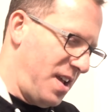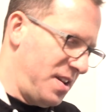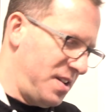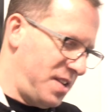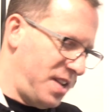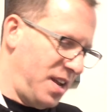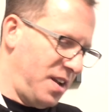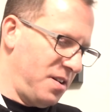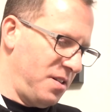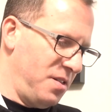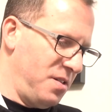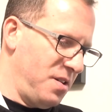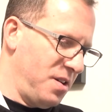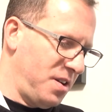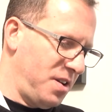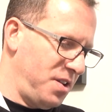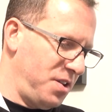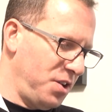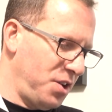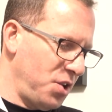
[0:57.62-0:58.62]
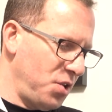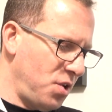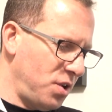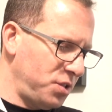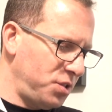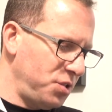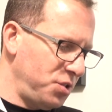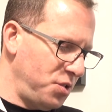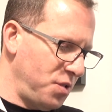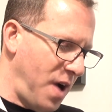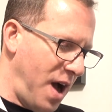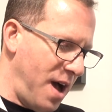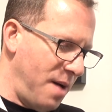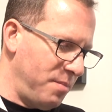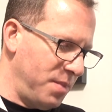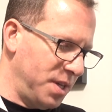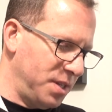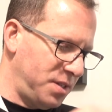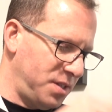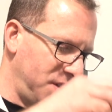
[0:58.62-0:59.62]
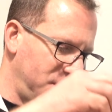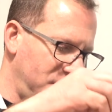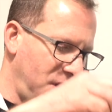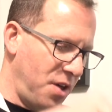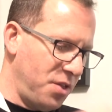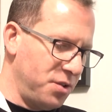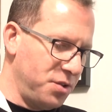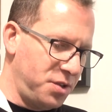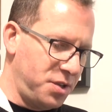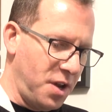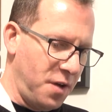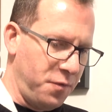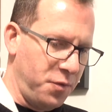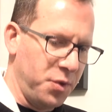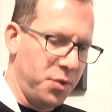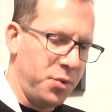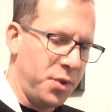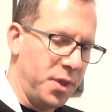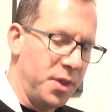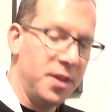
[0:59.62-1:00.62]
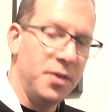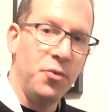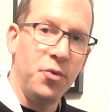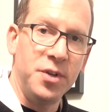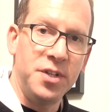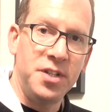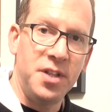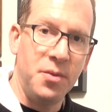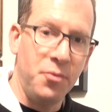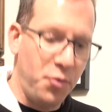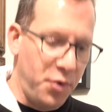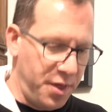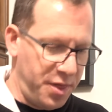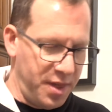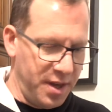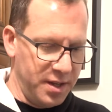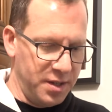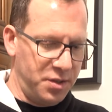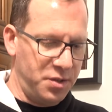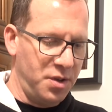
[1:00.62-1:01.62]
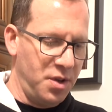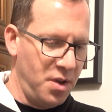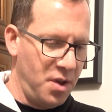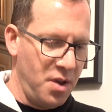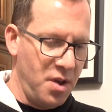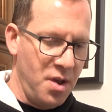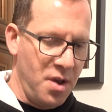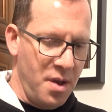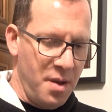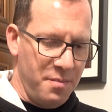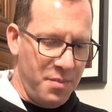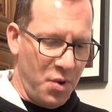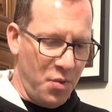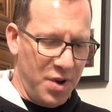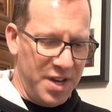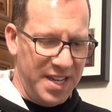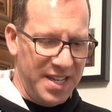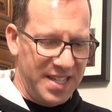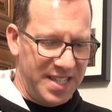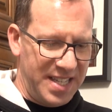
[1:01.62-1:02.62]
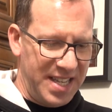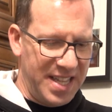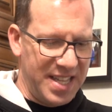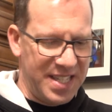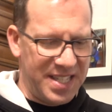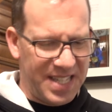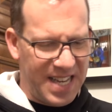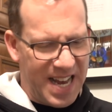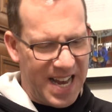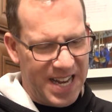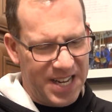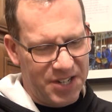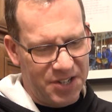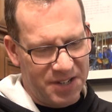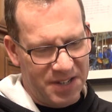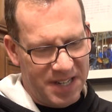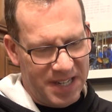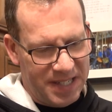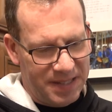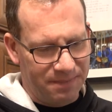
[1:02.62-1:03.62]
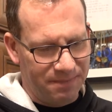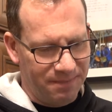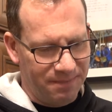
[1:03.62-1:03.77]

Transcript: and take a look. You can also do omelets and other stuff with, with, with this. But when you see the size, you're like,